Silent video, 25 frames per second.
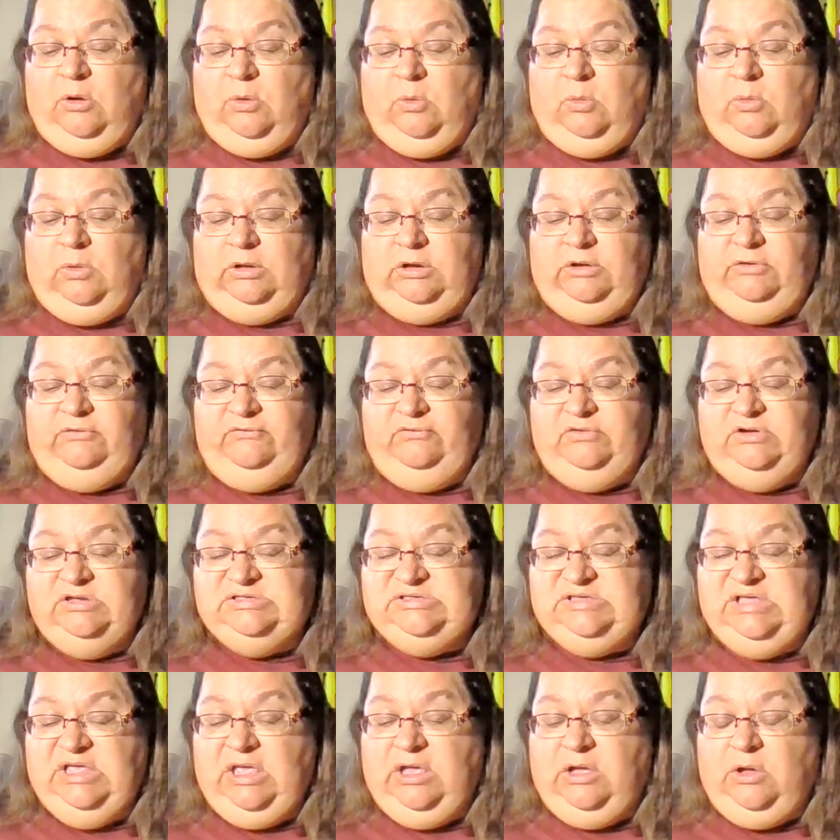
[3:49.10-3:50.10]
"Whatever is
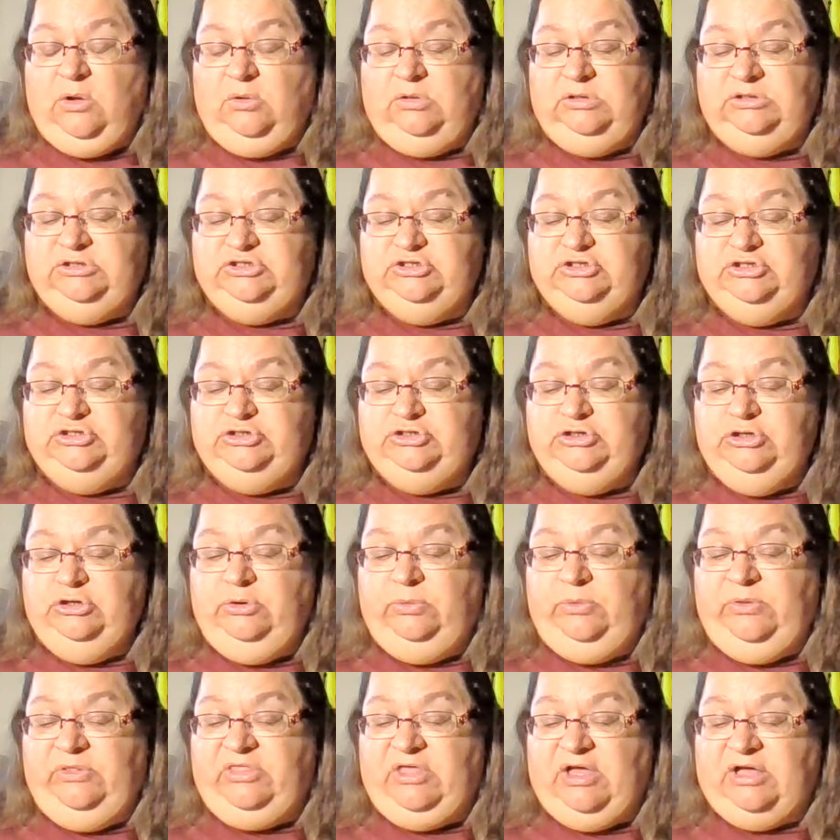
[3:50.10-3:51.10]
he going to do
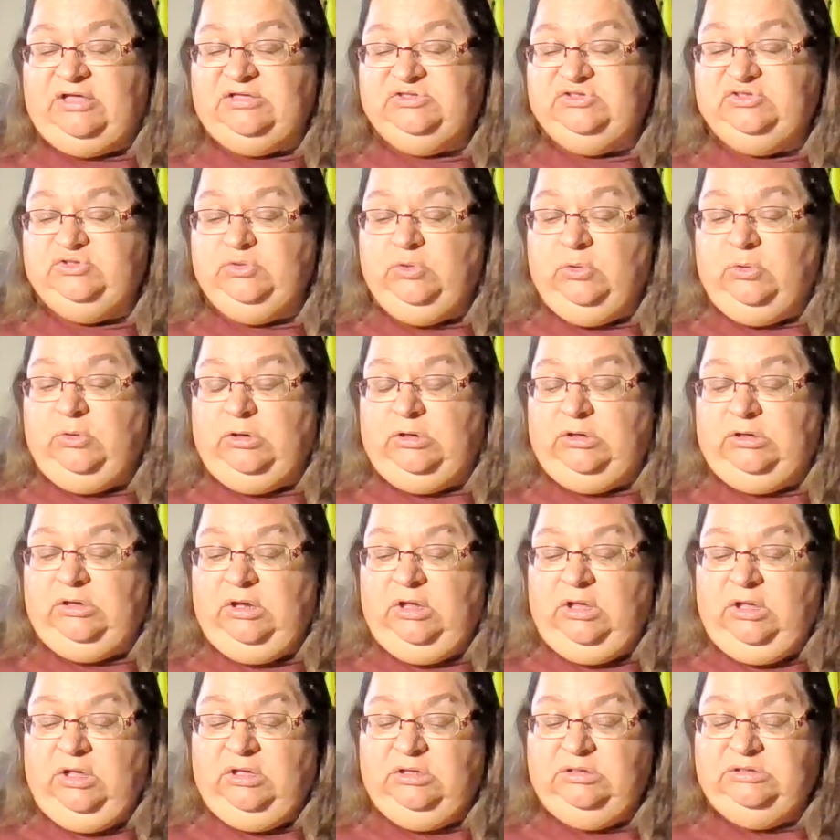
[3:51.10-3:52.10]
with that sword?"
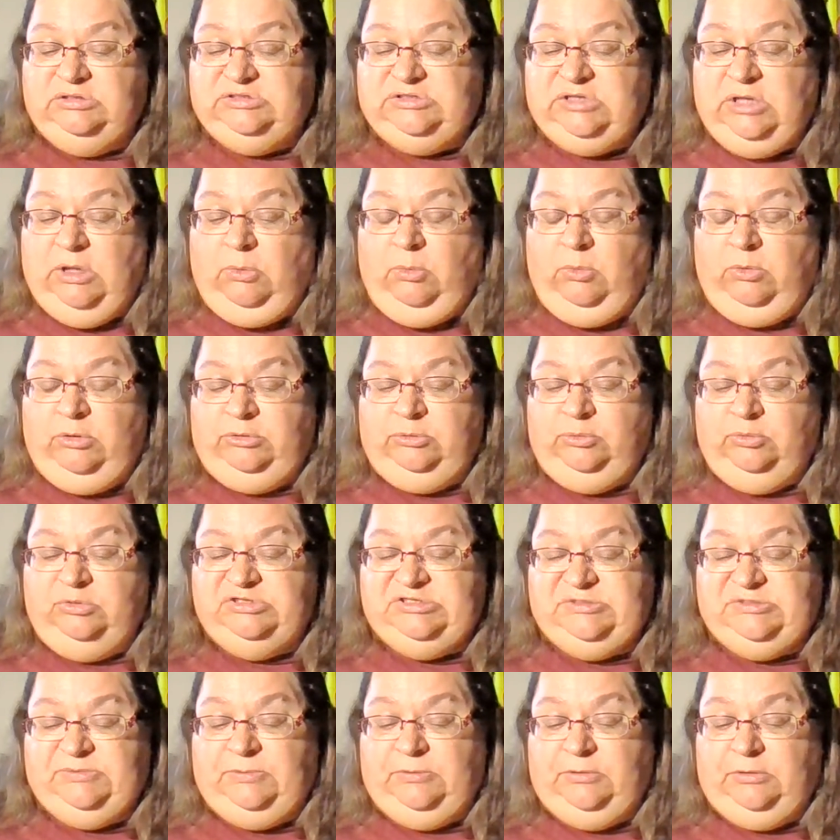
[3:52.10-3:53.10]
someone
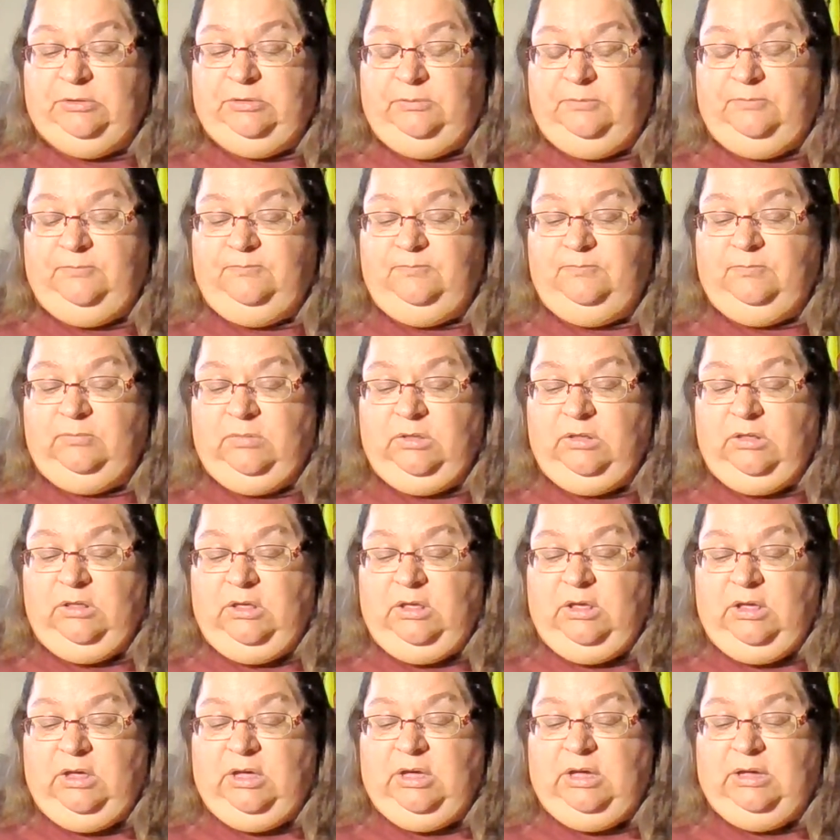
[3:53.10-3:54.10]
whispered.
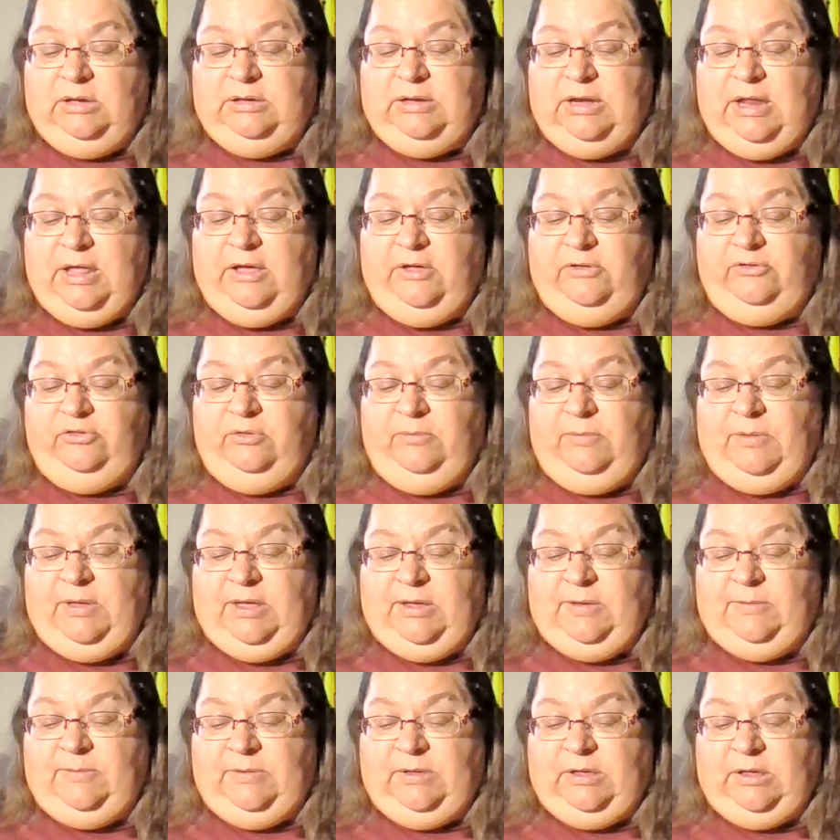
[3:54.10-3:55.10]
"Now the
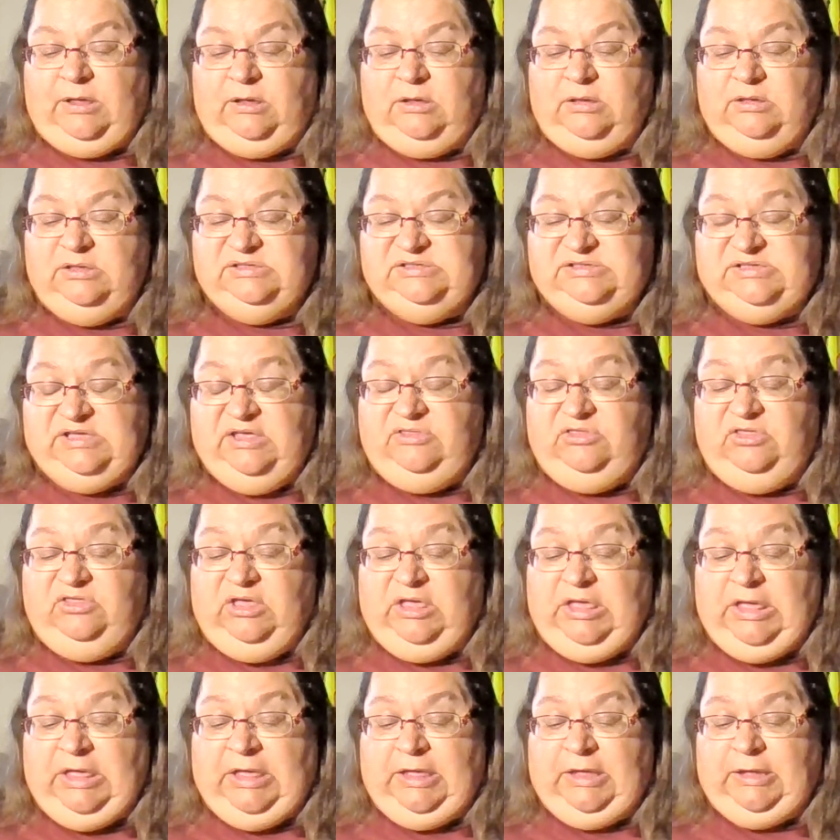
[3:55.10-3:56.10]
baby," said the
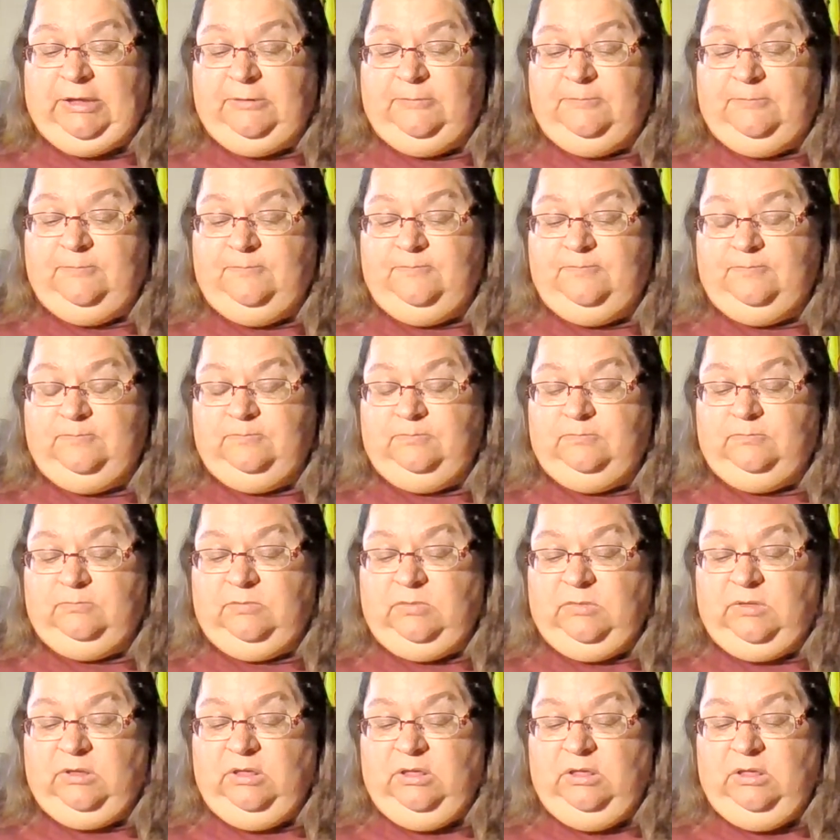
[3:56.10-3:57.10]
king.
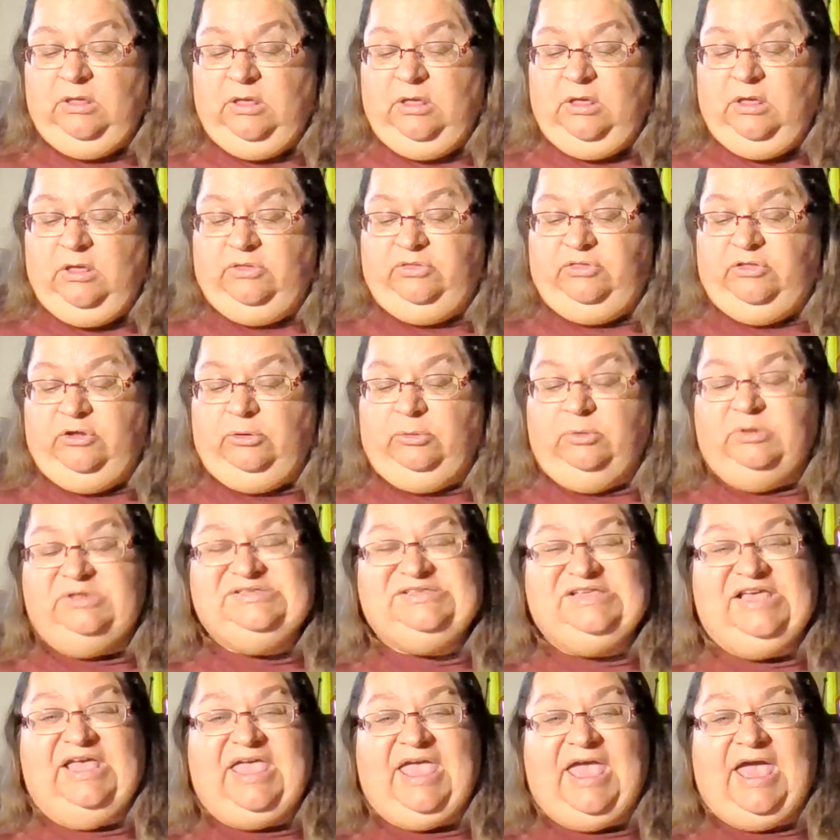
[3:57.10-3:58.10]
There was
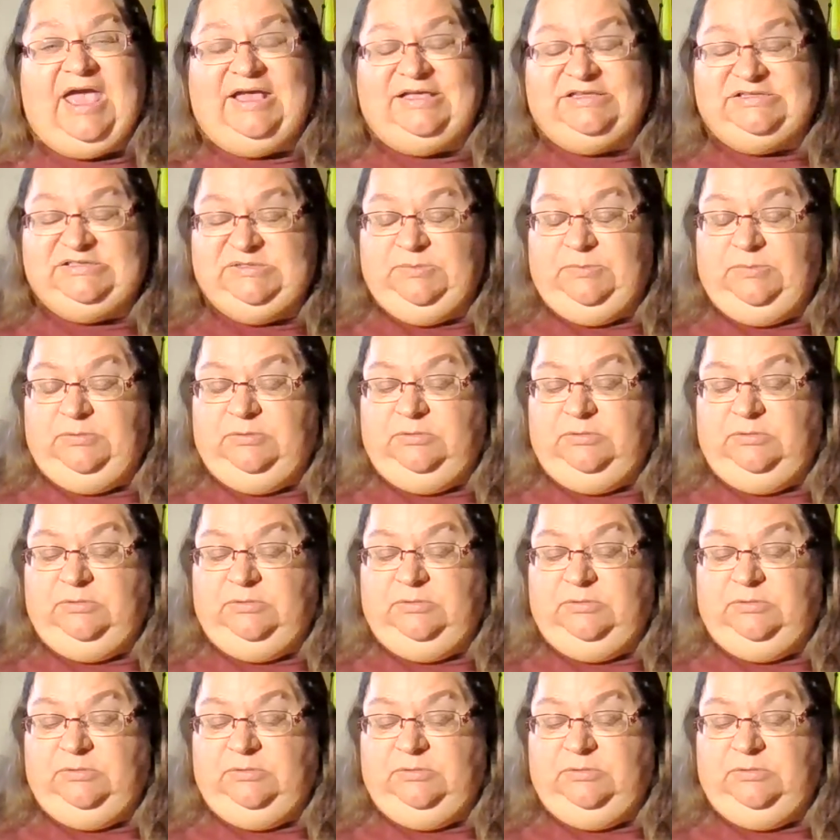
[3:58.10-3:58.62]
a gasp.